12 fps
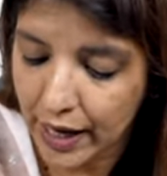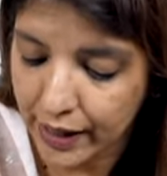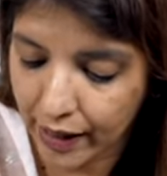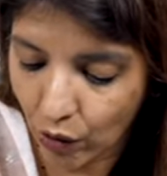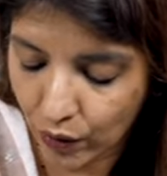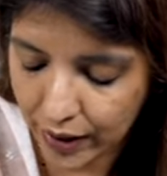
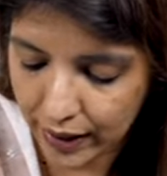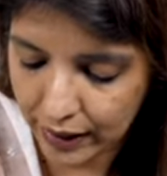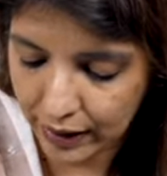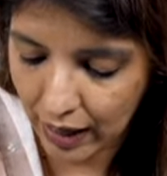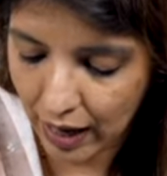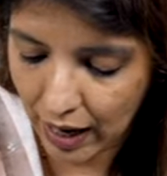Now, in
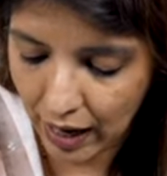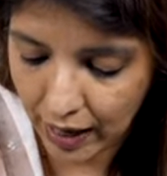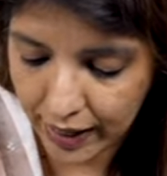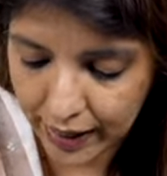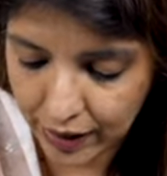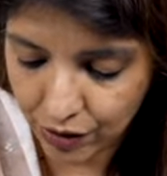
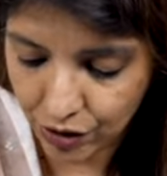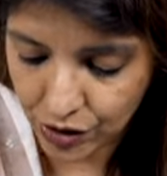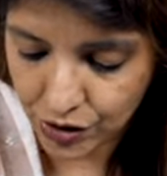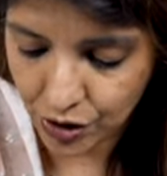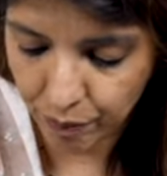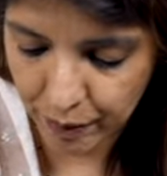high
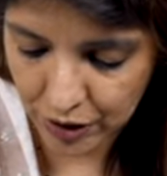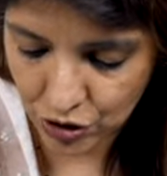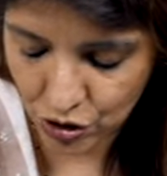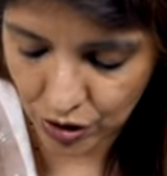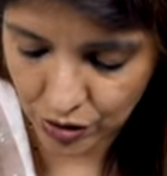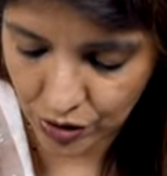risk
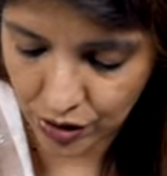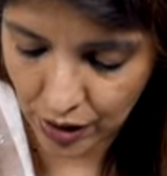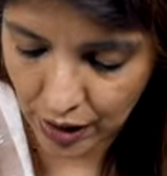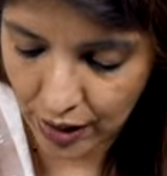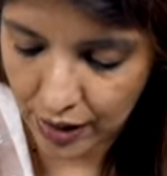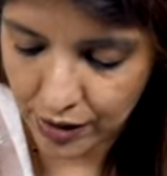patients,
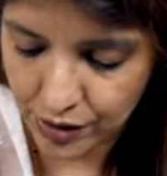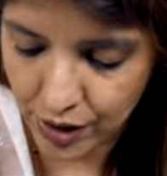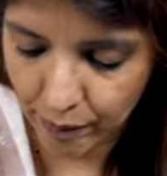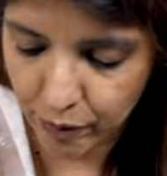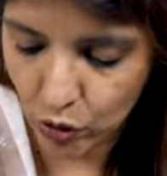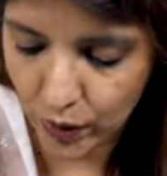
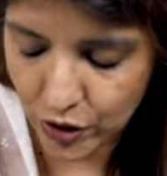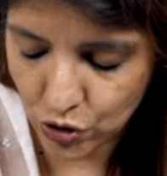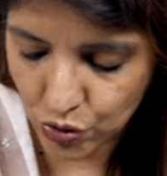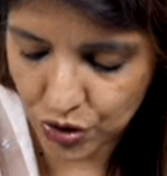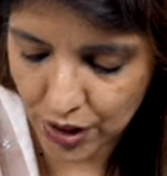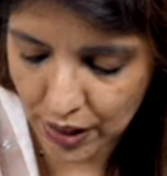
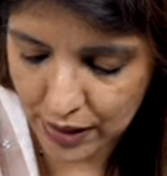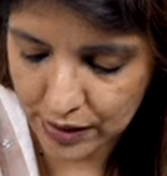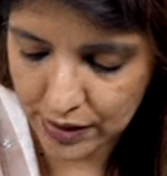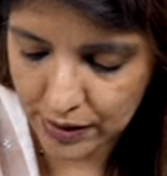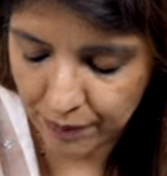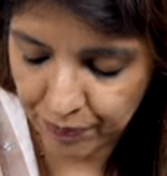WHO
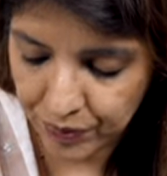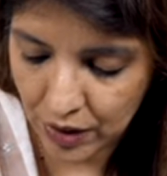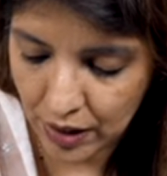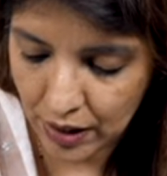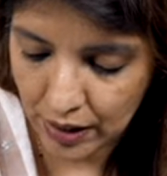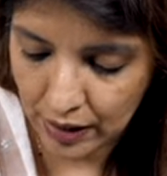says
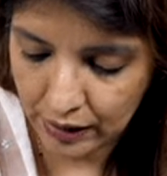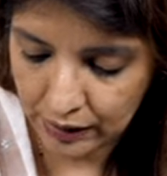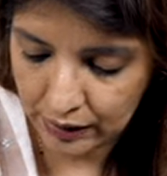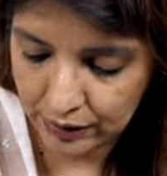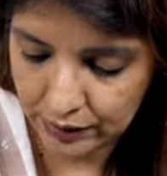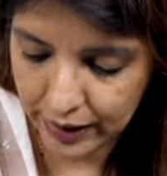
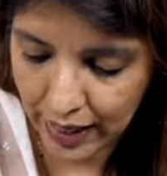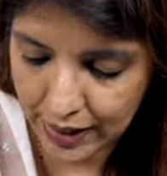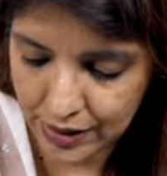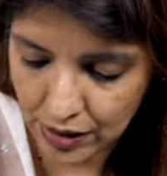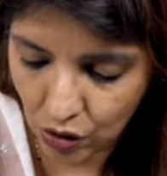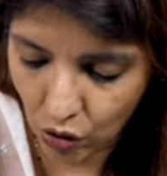
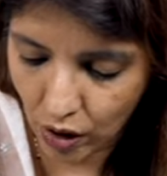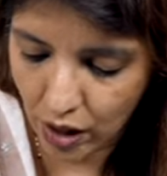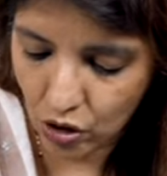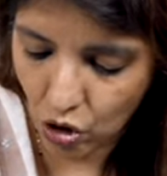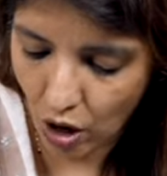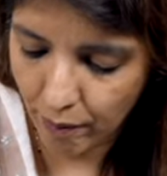that a
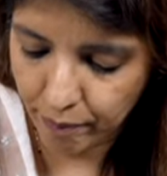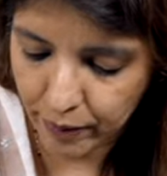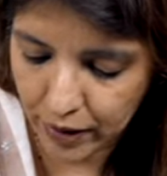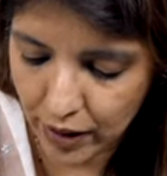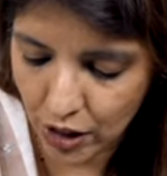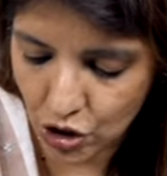
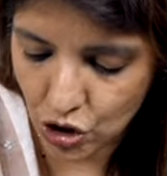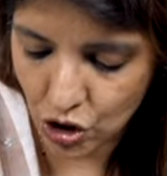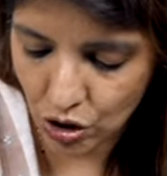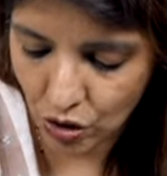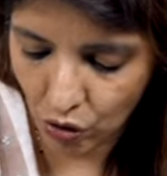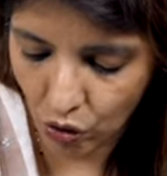
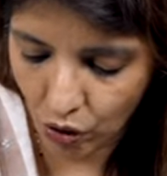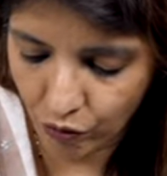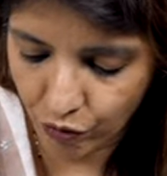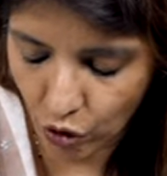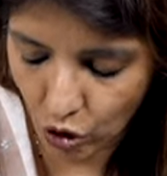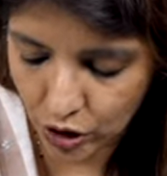combination
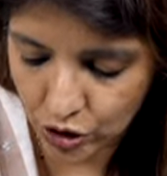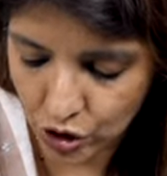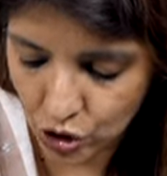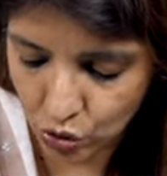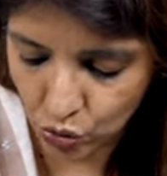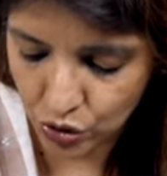of
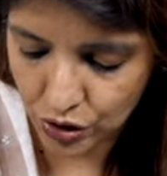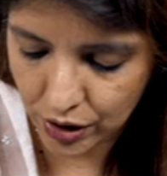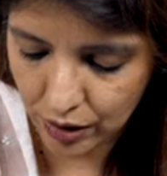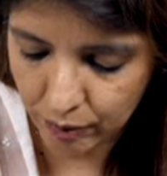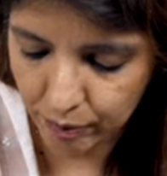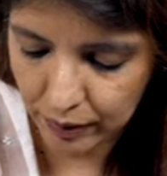
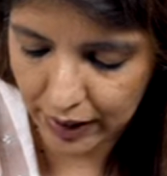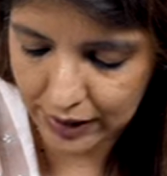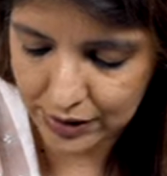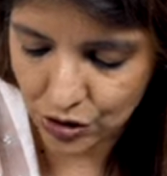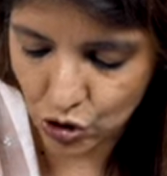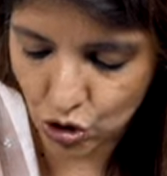oxytocin
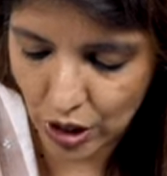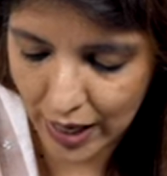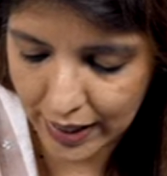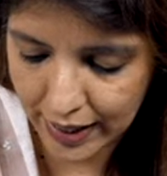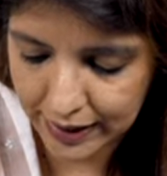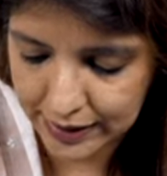plus
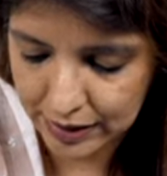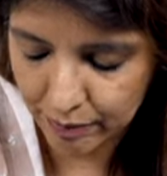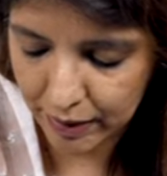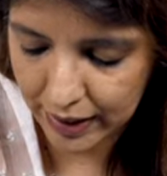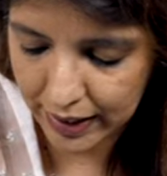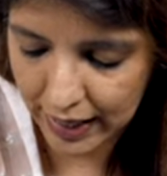
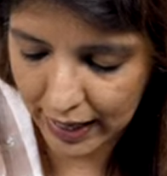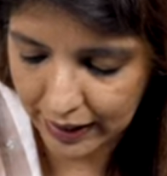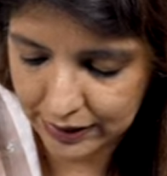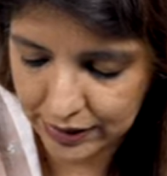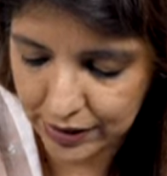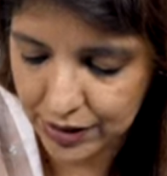tranexamic
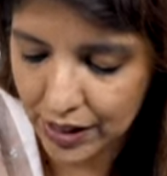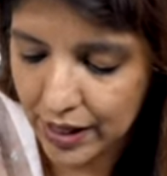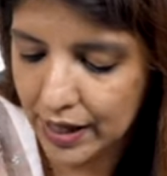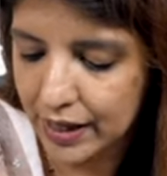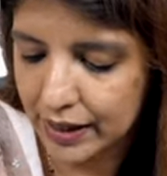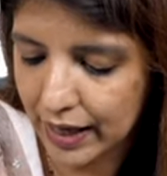acid
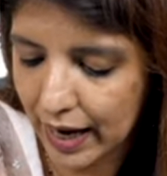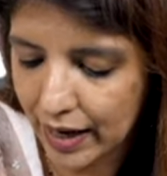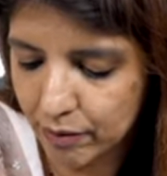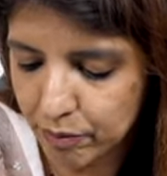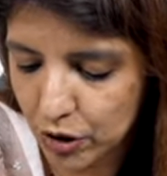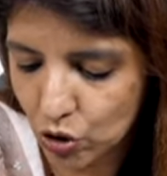
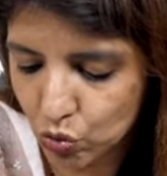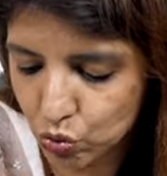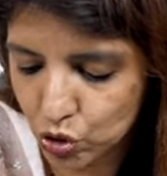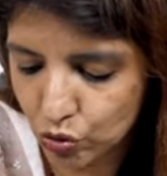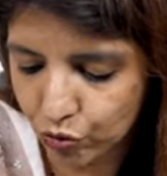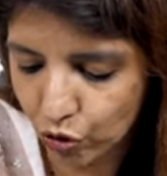can be
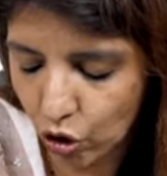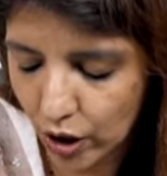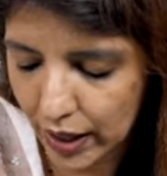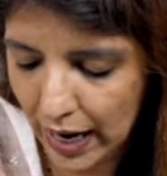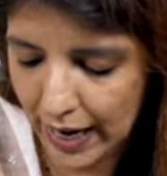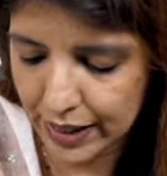used for
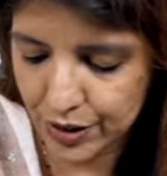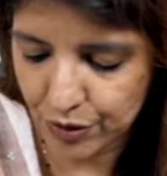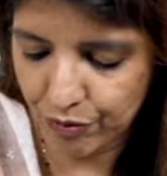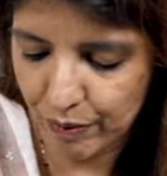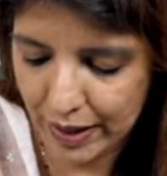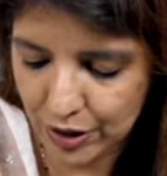
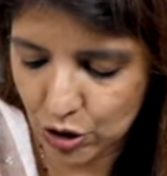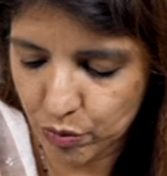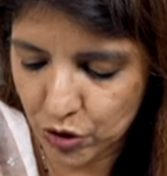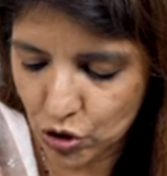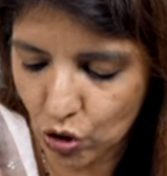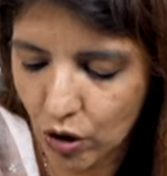active
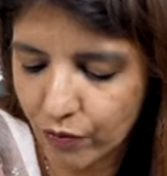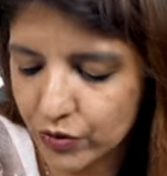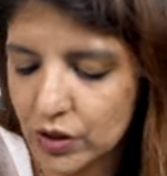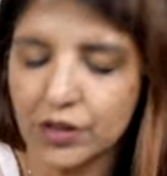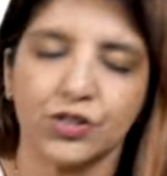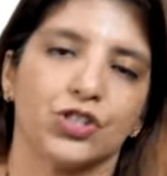management of
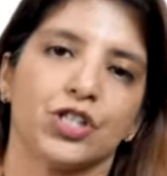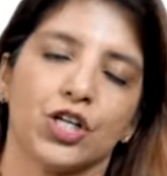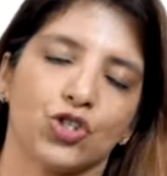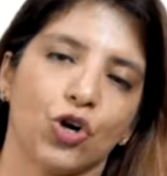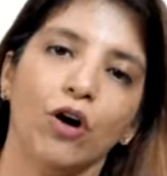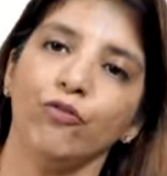third
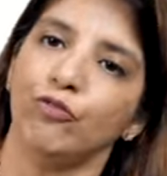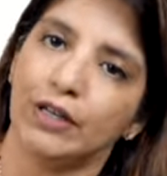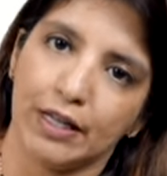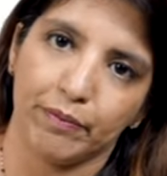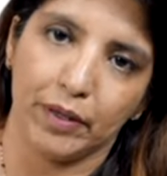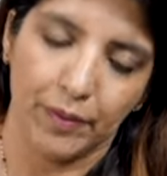stage of
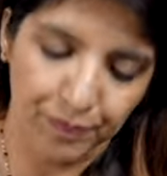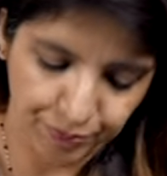labor.